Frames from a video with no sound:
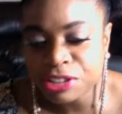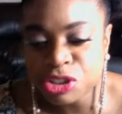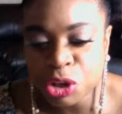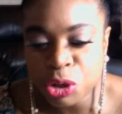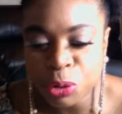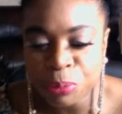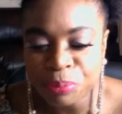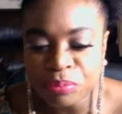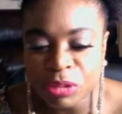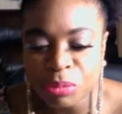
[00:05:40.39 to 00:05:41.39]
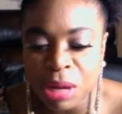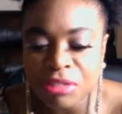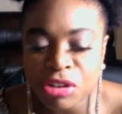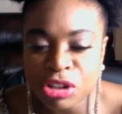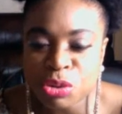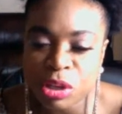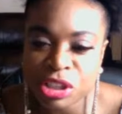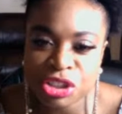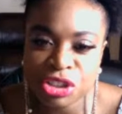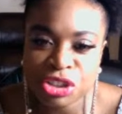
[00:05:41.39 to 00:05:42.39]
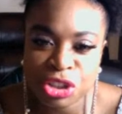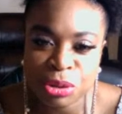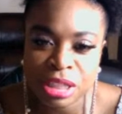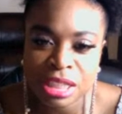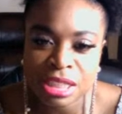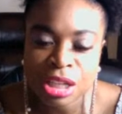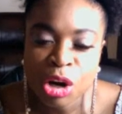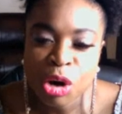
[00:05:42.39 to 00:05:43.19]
So my first question to you is,